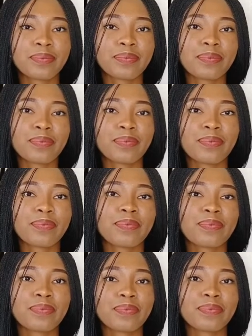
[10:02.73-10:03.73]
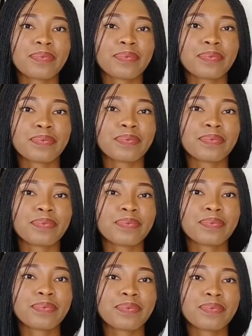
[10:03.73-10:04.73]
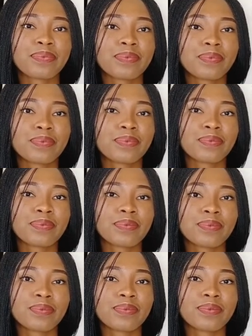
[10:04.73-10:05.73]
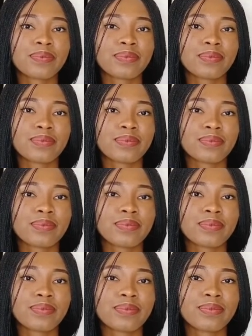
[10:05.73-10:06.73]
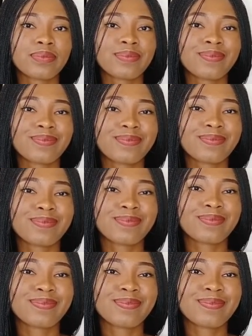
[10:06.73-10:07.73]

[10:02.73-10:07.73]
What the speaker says: (not speaking)